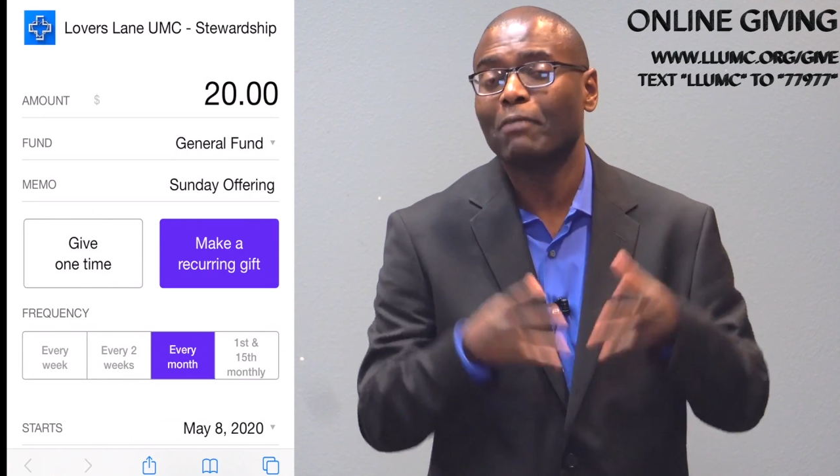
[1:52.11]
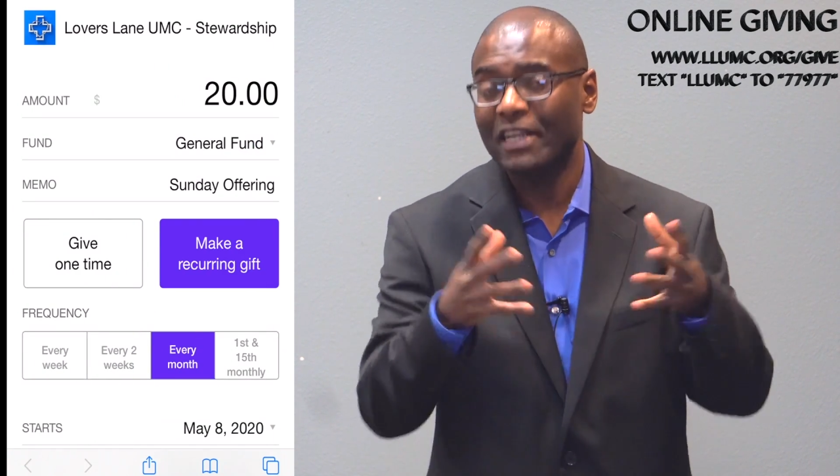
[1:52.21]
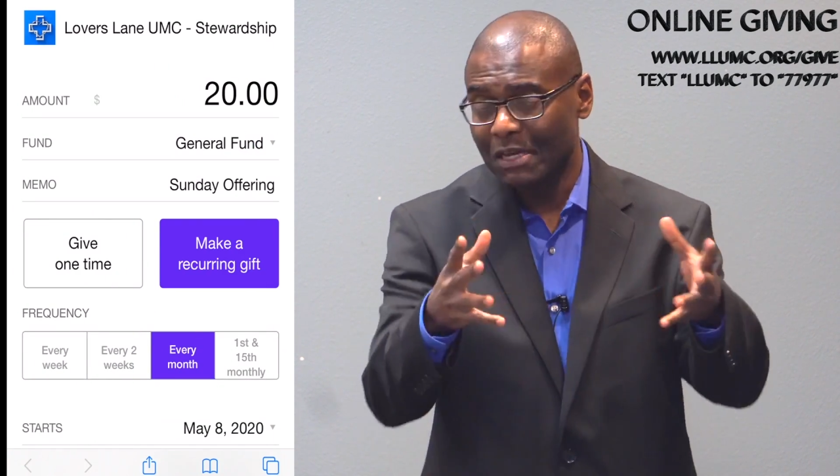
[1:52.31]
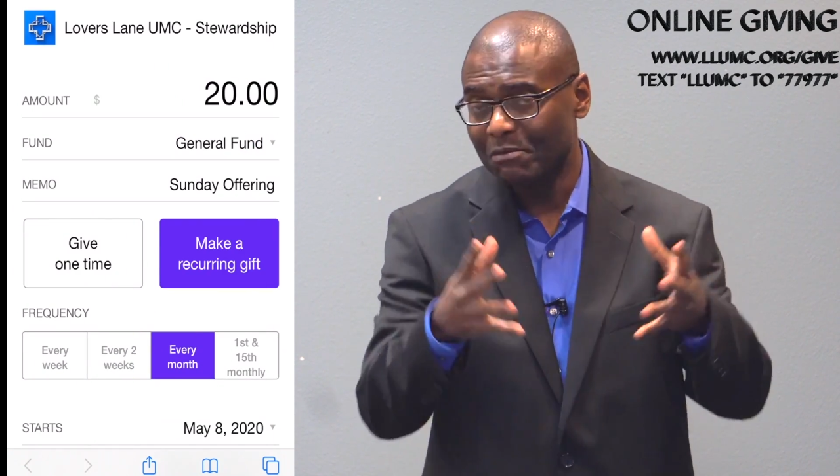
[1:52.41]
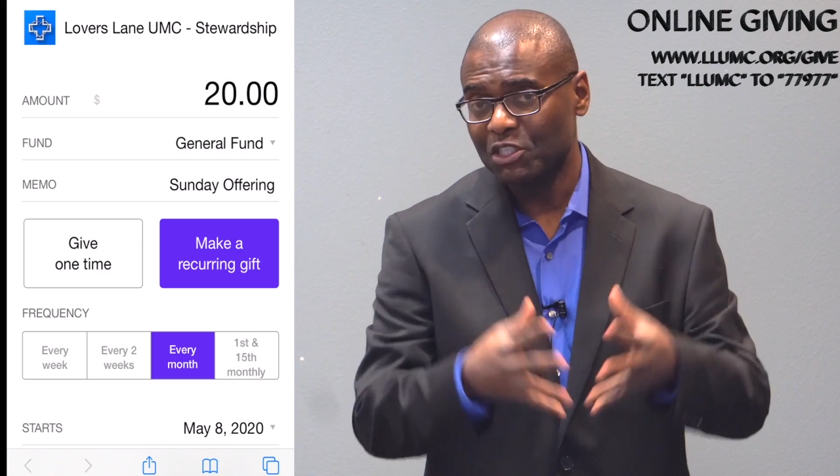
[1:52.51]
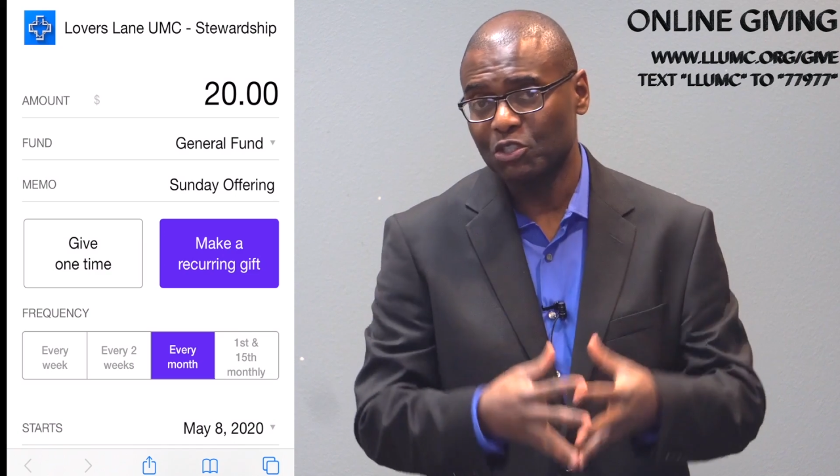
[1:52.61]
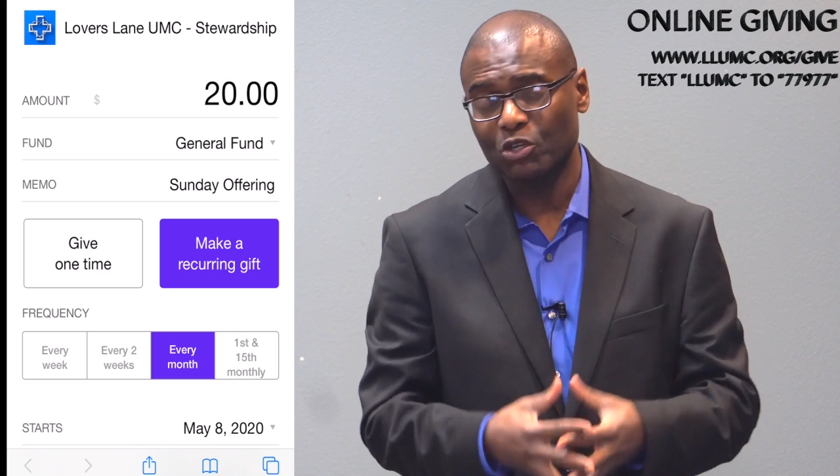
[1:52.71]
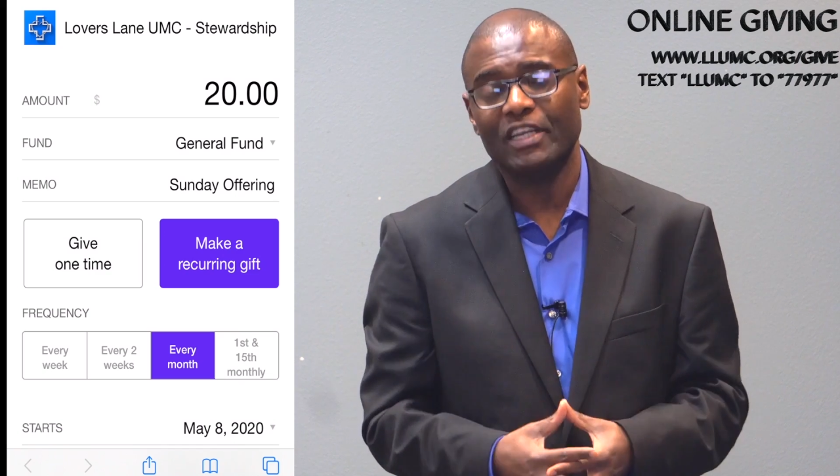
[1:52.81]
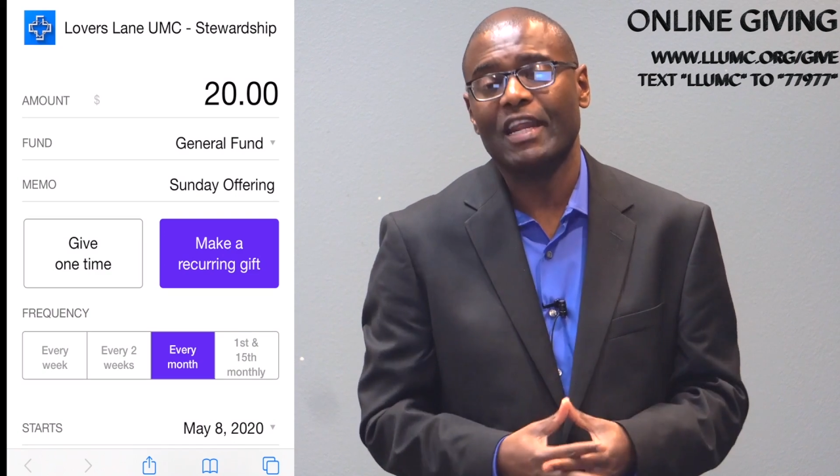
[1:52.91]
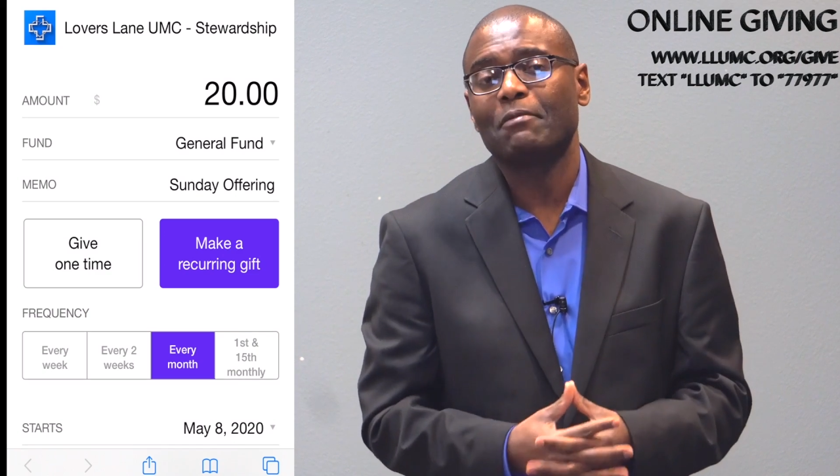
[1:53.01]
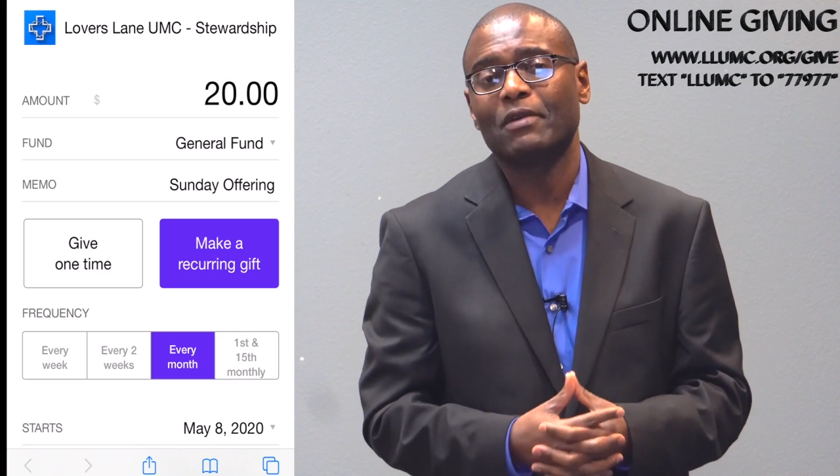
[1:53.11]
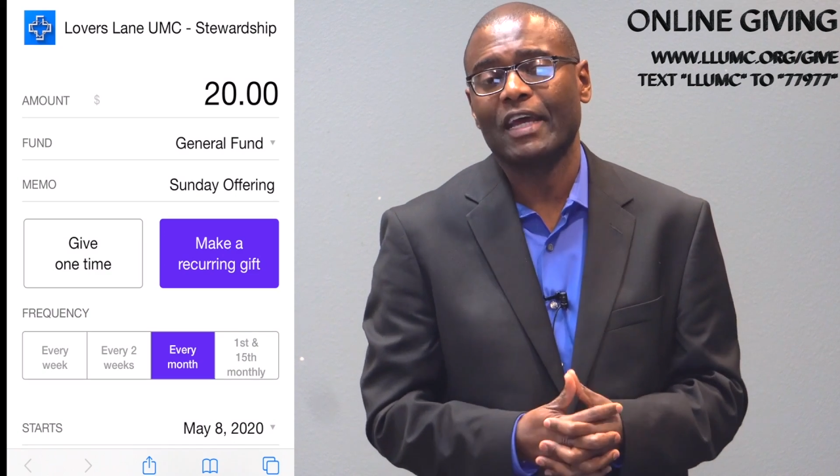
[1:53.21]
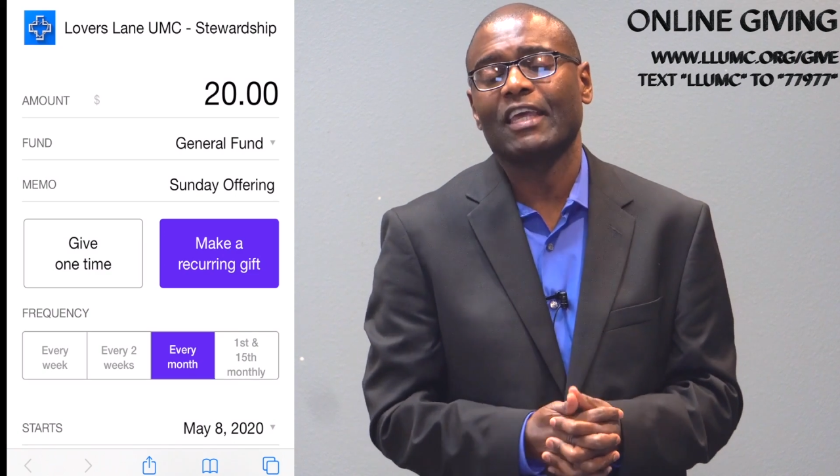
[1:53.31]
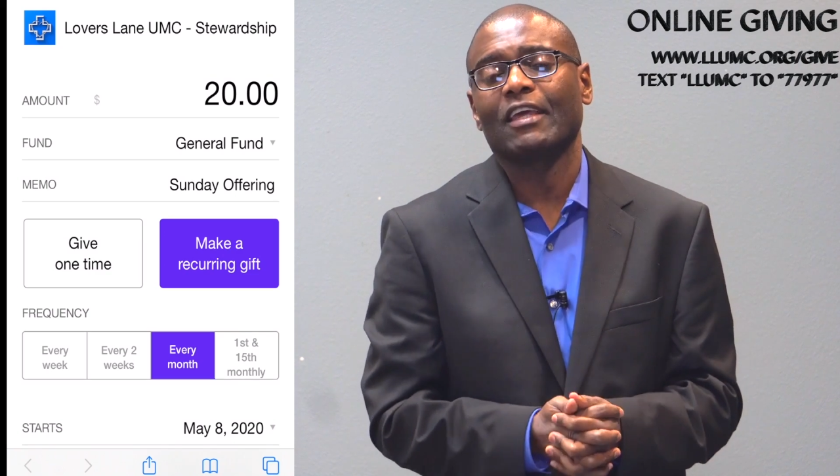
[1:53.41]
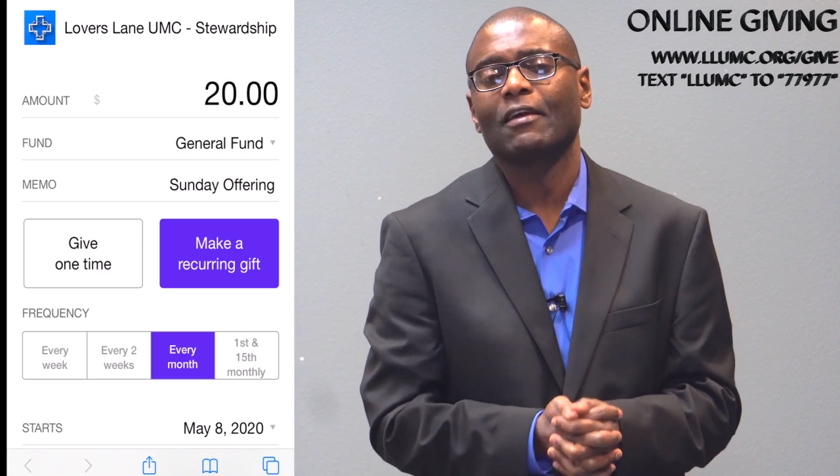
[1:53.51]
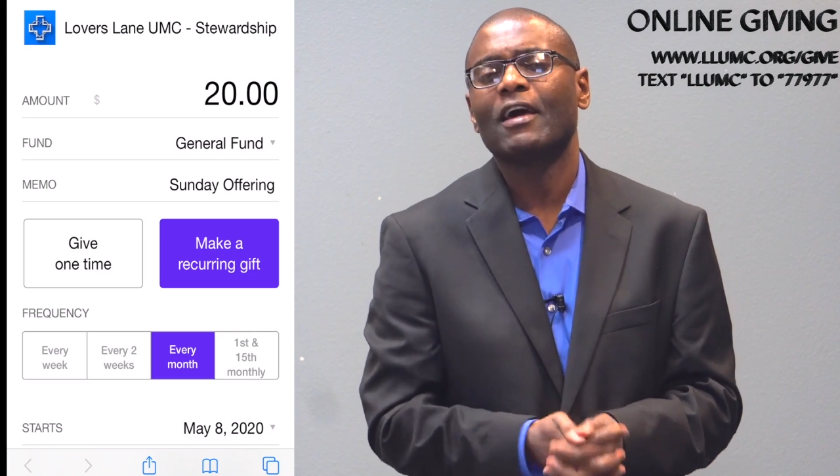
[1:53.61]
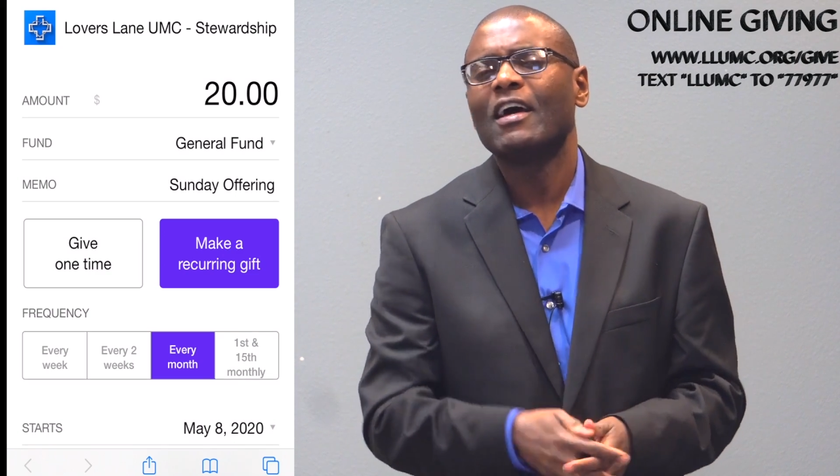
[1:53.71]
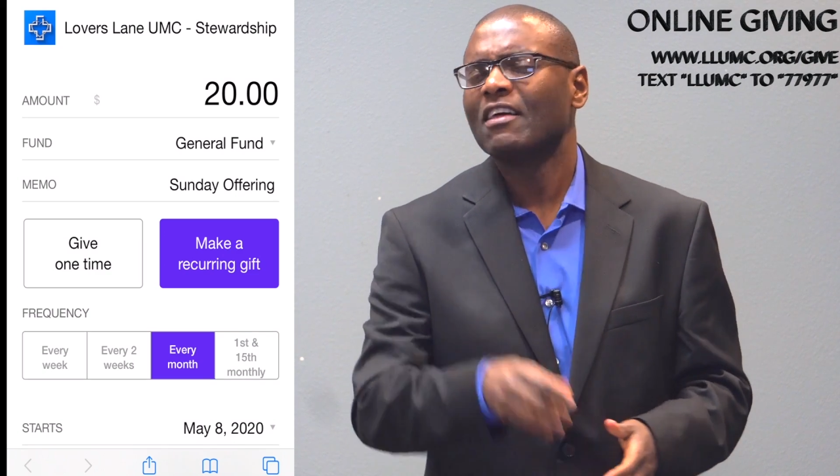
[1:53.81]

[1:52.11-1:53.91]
My name is Tonderai Munakiri.